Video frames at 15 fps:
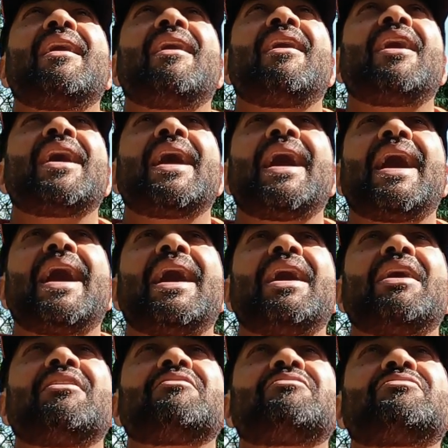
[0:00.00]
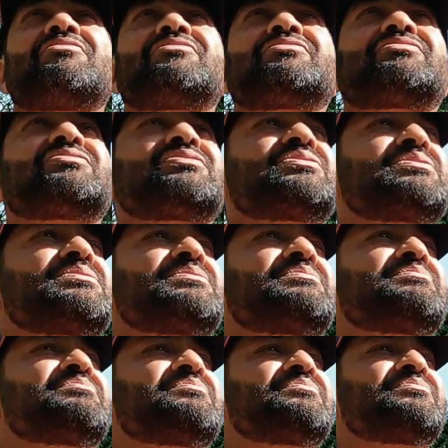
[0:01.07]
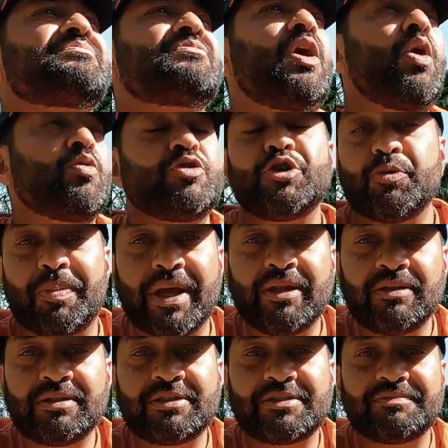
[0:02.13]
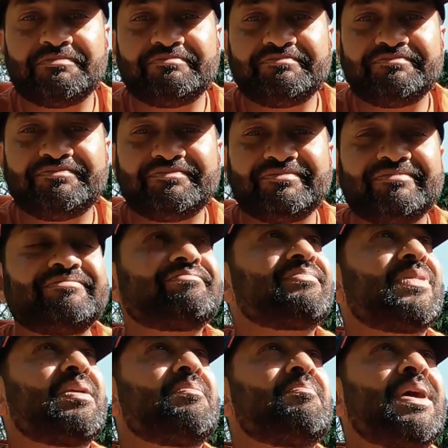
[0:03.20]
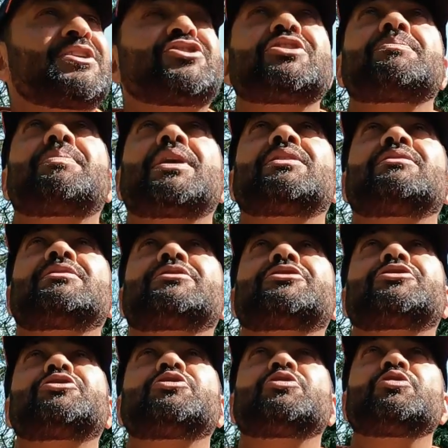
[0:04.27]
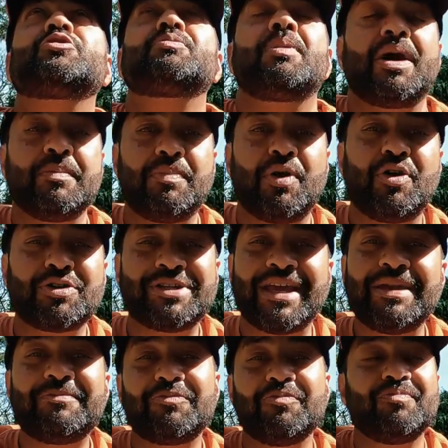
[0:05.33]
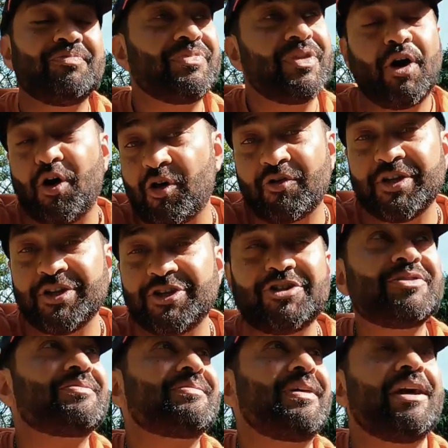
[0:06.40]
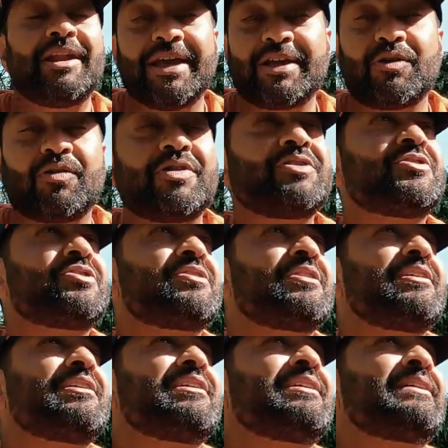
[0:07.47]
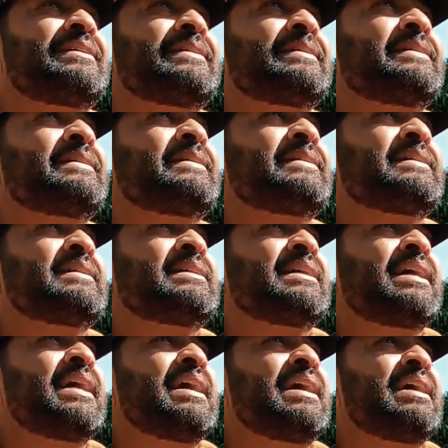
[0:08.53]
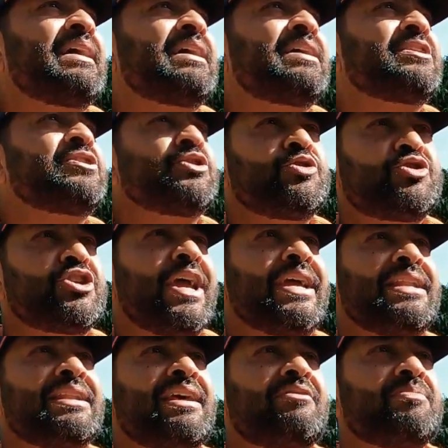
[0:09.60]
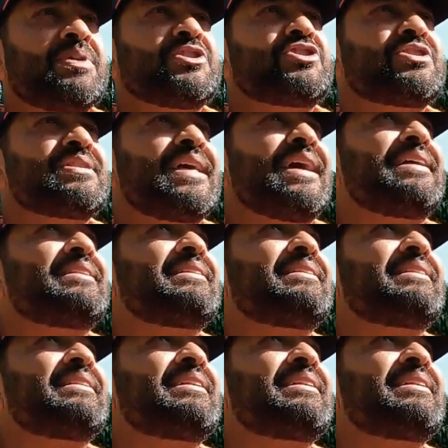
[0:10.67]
I have new pedals, matching pedals to my bar tape, orange. I like orange. New chain, I've mentioned that.